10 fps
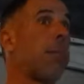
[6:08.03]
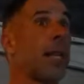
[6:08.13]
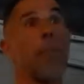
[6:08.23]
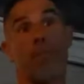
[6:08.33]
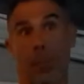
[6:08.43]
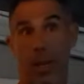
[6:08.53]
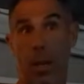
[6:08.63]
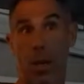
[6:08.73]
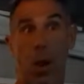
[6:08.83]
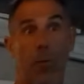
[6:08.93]
comes up,
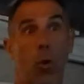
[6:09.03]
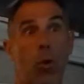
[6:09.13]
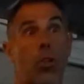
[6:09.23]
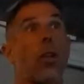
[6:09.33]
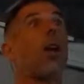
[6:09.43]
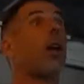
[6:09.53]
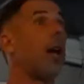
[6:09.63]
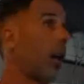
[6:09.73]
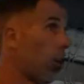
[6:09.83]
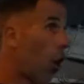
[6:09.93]
of course,
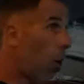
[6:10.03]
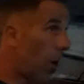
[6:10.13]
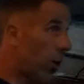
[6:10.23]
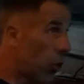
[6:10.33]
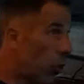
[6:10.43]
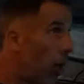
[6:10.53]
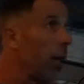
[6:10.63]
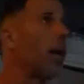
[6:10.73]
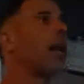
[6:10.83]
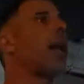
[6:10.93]
go on a
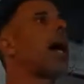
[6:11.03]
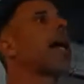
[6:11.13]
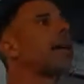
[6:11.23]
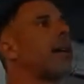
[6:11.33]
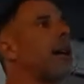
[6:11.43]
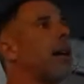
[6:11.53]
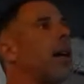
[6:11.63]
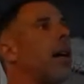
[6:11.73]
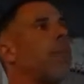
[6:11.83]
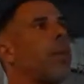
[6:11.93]
tour like uh,
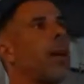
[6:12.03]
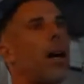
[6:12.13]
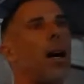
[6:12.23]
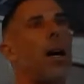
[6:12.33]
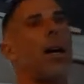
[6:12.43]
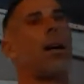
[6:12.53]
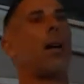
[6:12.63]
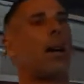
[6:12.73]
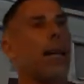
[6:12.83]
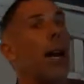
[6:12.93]
uh,
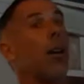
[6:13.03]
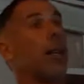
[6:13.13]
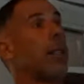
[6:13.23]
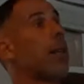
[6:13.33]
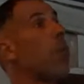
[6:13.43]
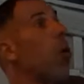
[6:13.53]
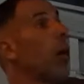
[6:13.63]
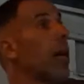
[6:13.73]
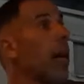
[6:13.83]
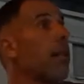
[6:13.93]
Cal and Tim
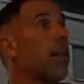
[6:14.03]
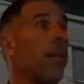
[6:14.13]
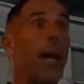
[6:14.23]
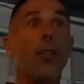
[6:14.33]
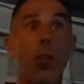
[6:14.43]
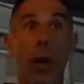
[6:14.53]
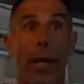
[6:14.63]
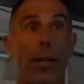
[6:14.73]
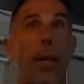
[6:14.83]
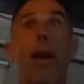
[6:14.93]
organize. That's
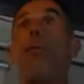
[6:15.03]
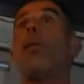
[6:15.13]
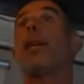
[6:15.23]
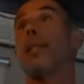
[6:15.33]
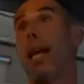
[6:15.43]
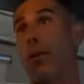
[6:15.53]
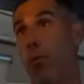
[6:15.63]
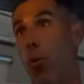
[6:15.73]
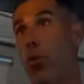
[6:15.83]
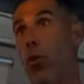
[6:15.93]
great, everything's done
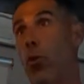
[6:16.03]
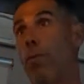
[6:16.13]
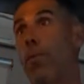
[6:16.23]
for you.